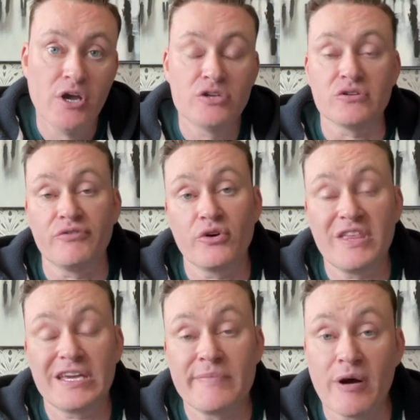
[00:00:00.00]
So if you're
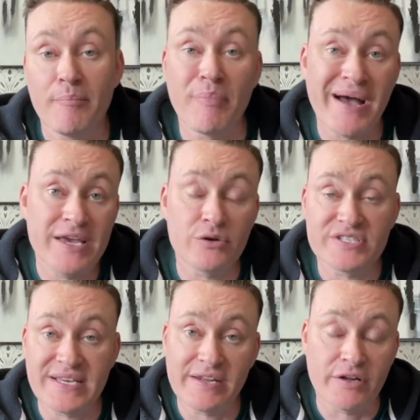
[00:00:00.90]
thinking about buying or
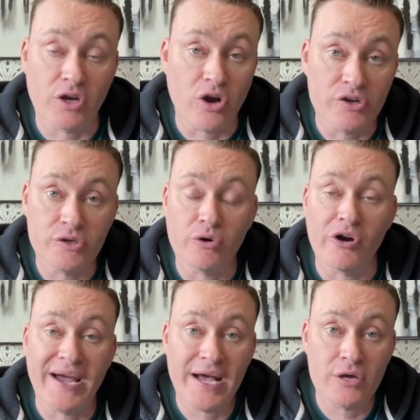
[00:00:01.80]
selling a condo or
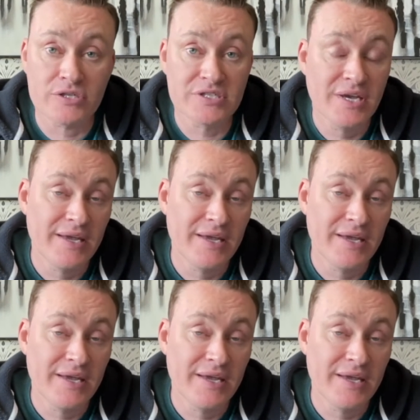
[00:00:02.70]
a house,